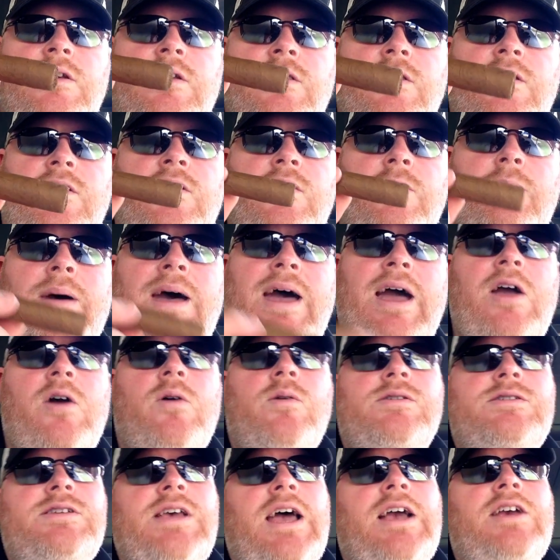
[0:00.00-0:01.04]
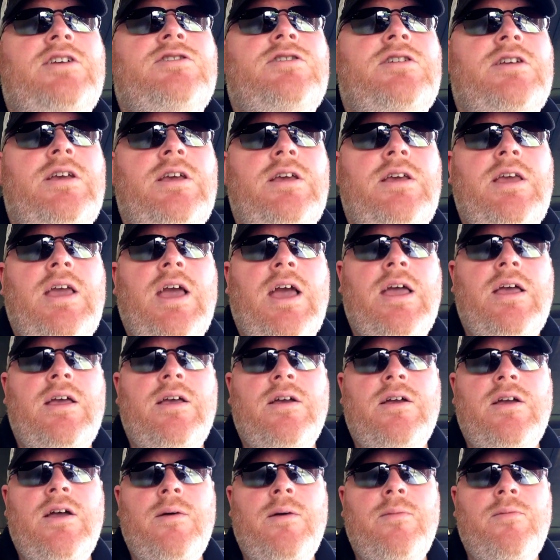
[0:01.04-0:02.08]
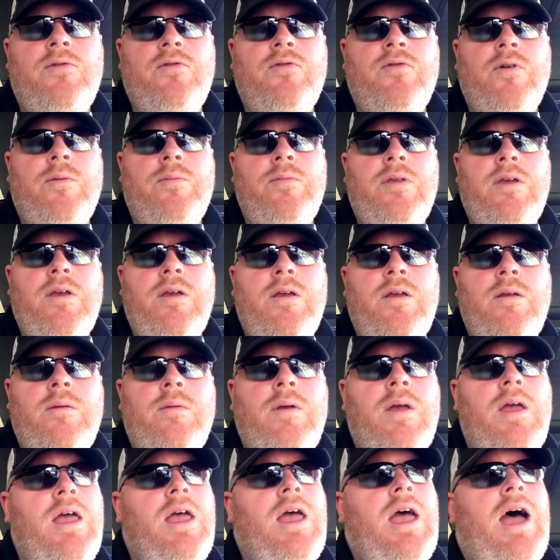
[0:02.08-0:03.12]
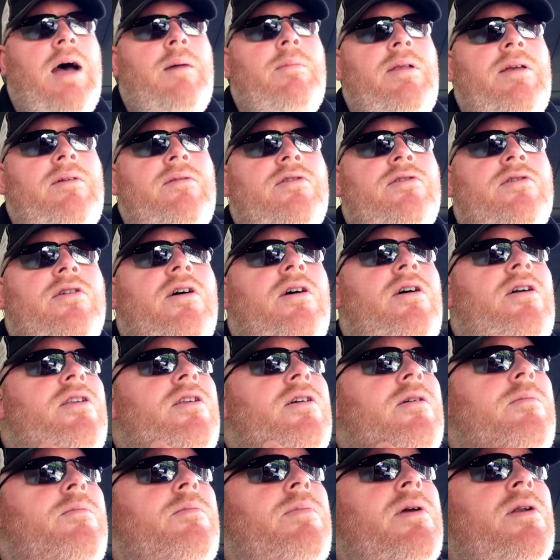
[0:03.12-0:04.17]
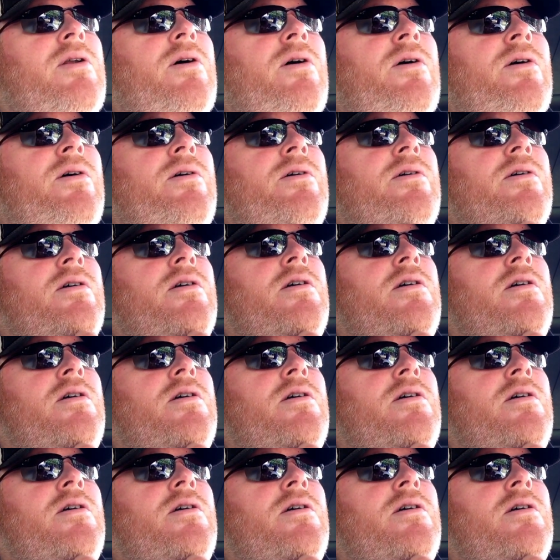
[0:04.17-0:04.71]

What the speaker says: tobacco is actually, it comes from I believe it's called a Pinar.